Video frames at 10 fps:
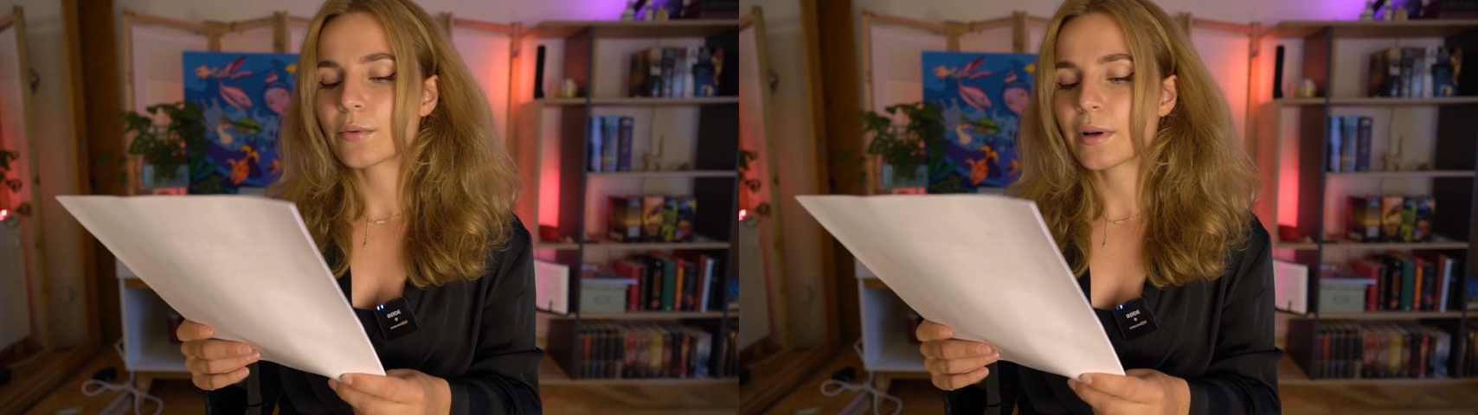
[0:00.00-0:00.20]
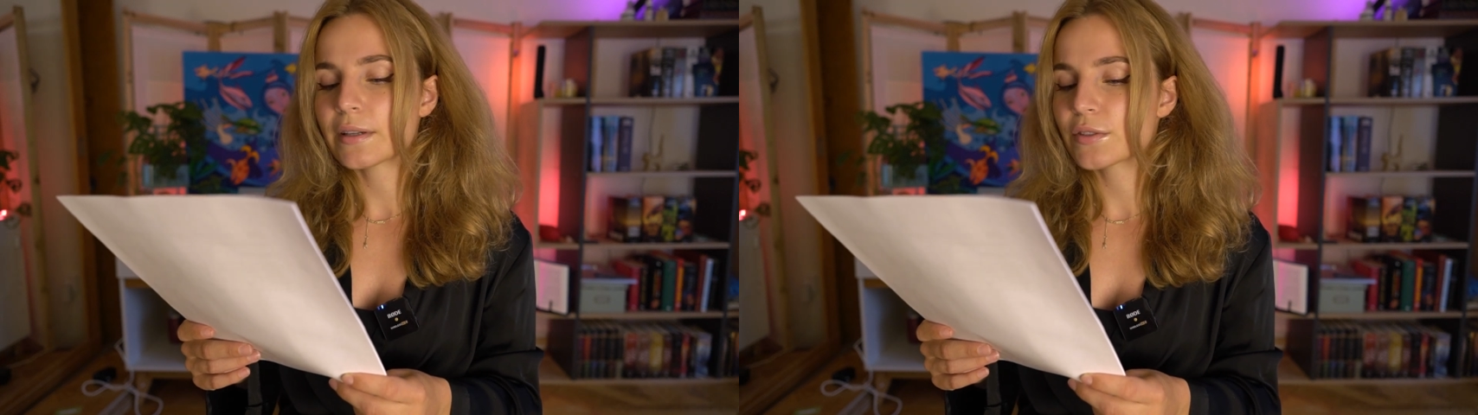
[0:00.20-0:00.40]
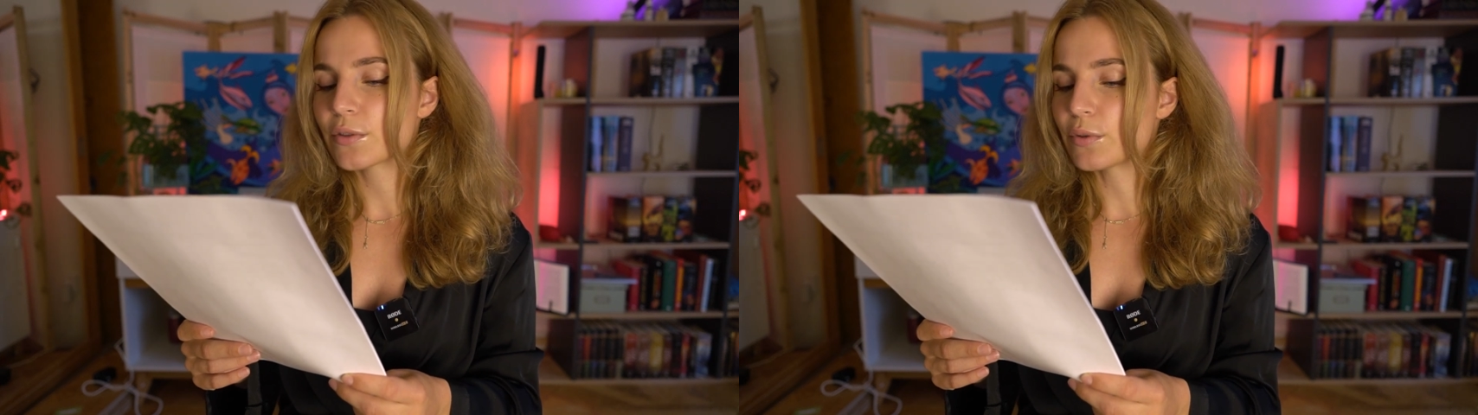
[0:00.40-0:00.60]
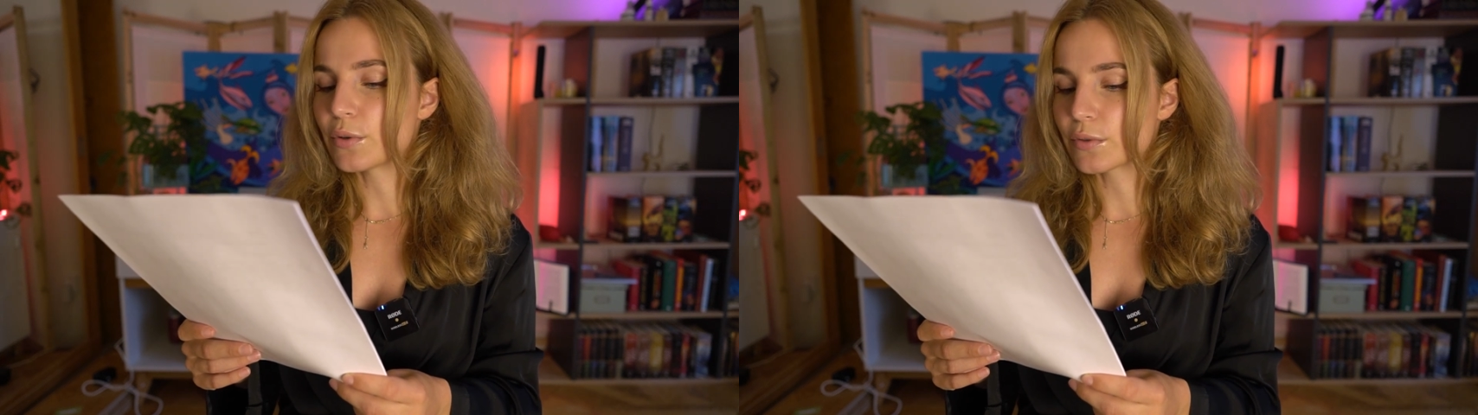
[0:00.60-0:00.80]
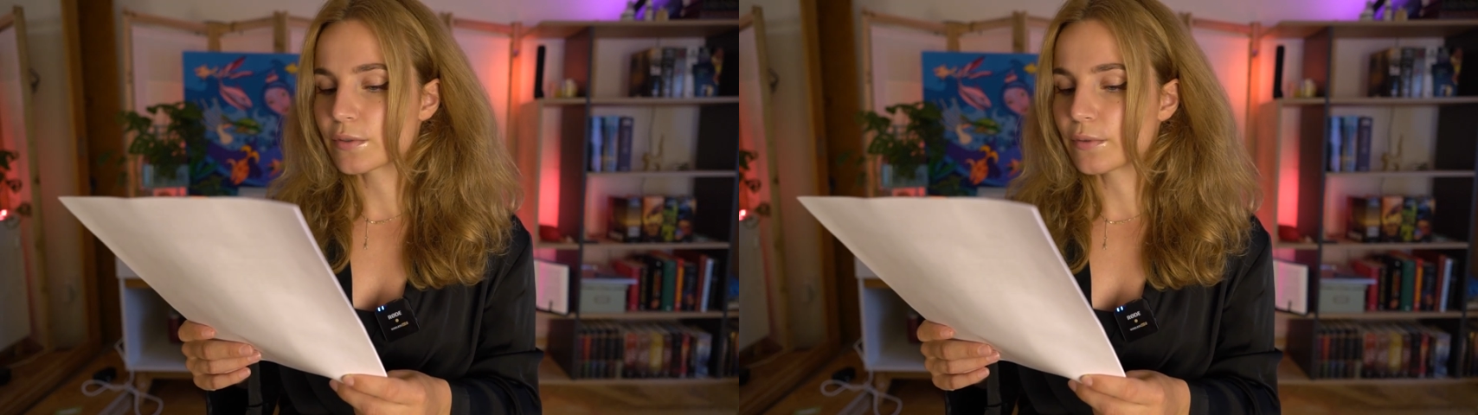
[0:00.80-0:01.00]
quite so
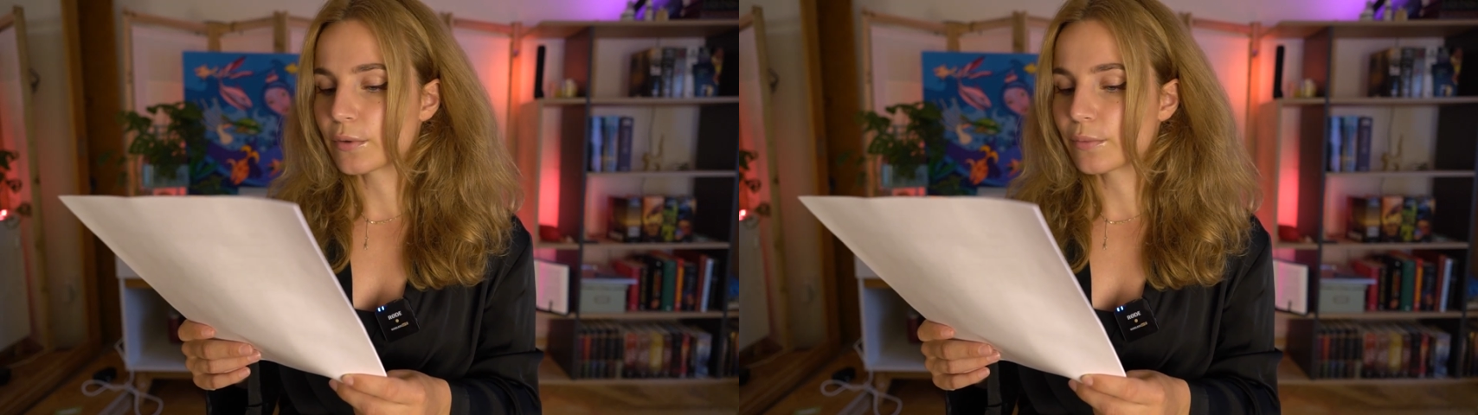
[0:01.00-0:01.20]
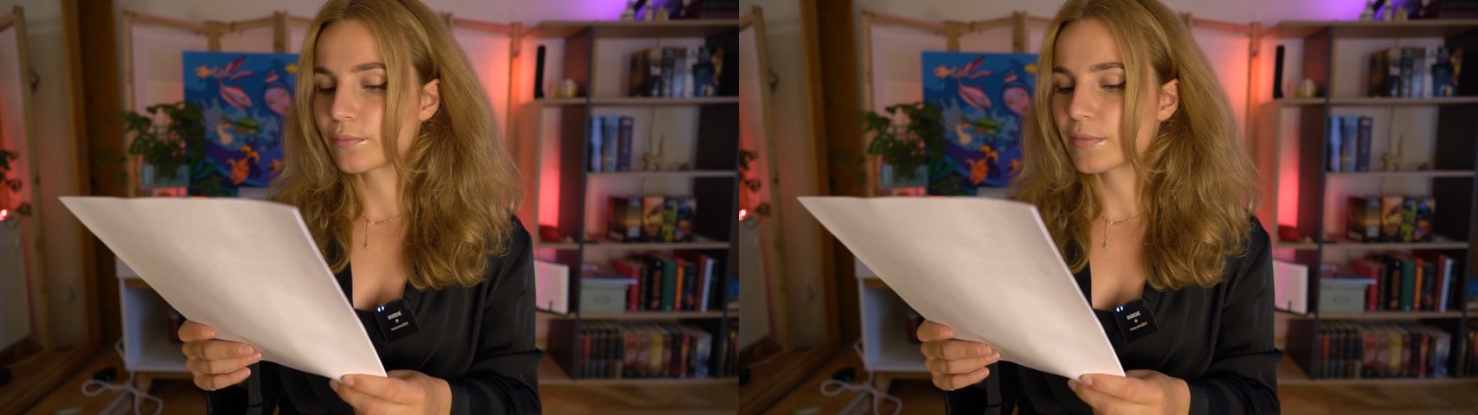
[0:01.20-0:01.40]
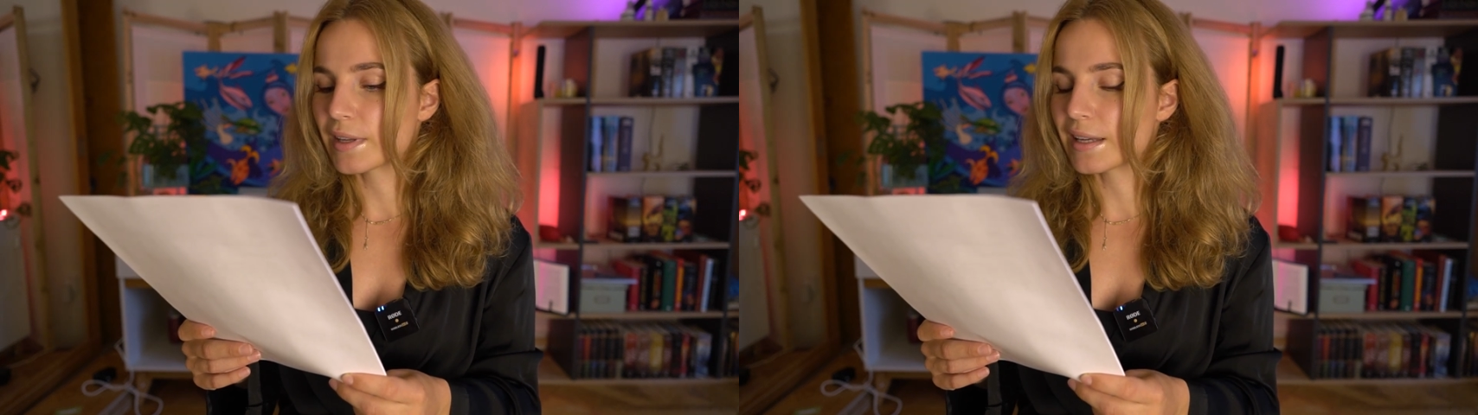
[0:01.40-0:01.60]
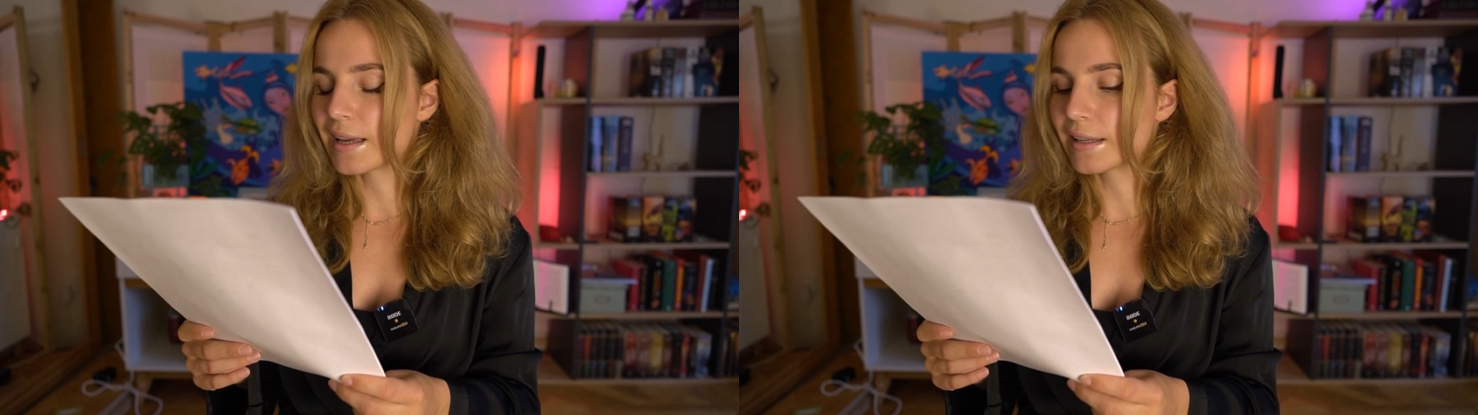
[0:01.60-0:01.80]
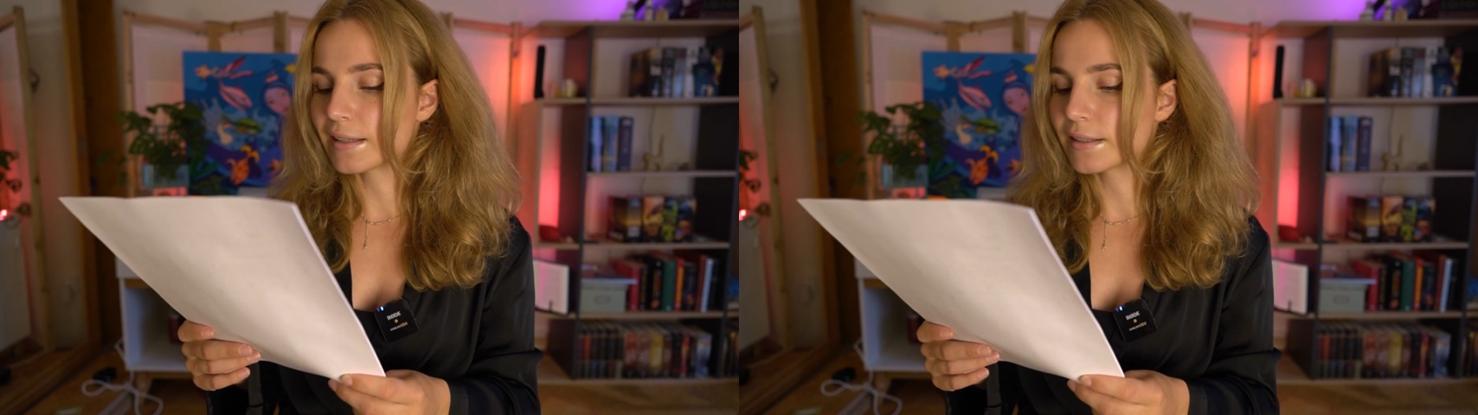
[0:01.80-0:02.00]
useful, he
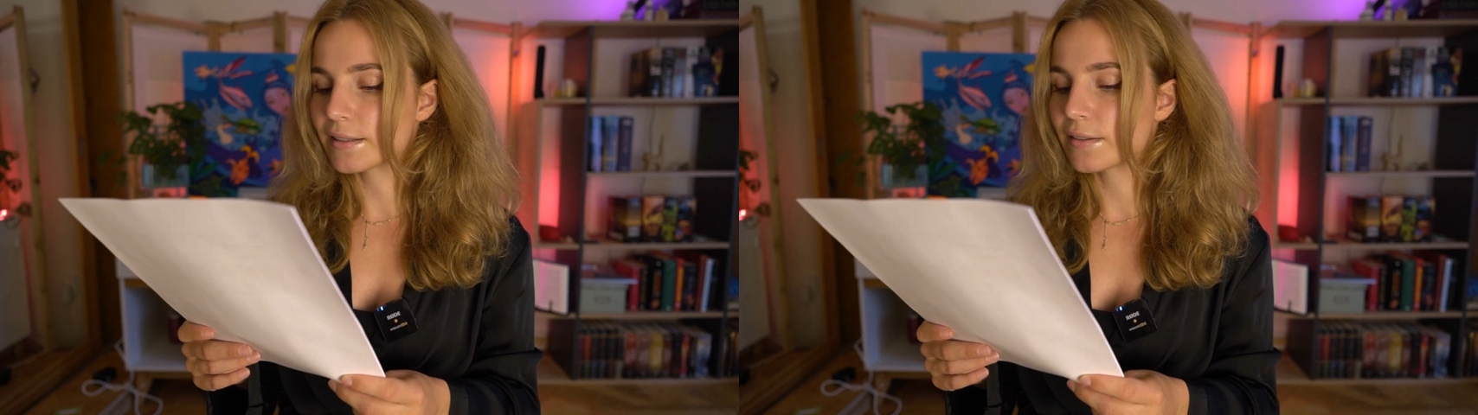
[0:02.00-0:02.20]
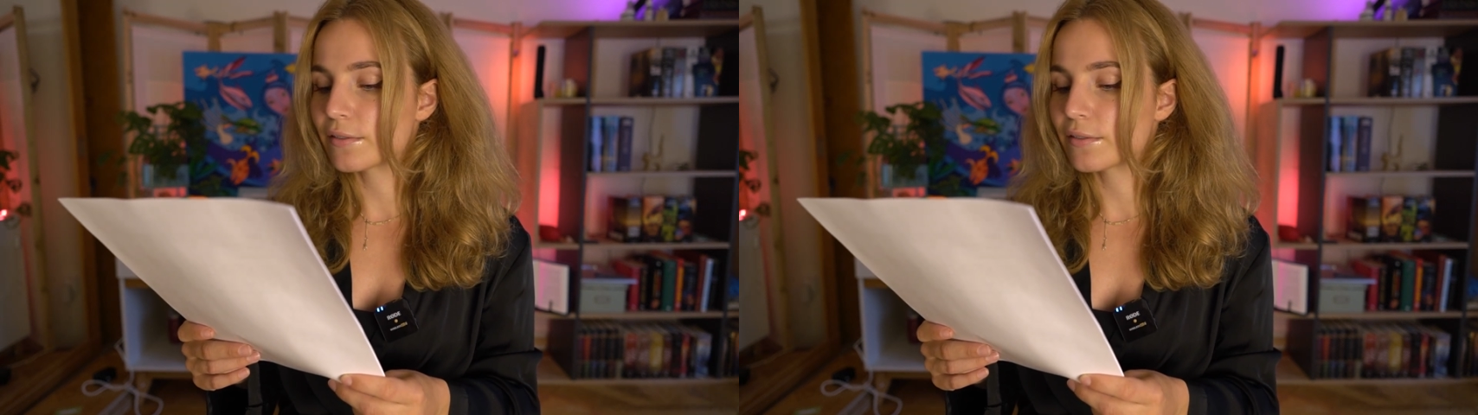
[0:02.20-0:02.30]
added,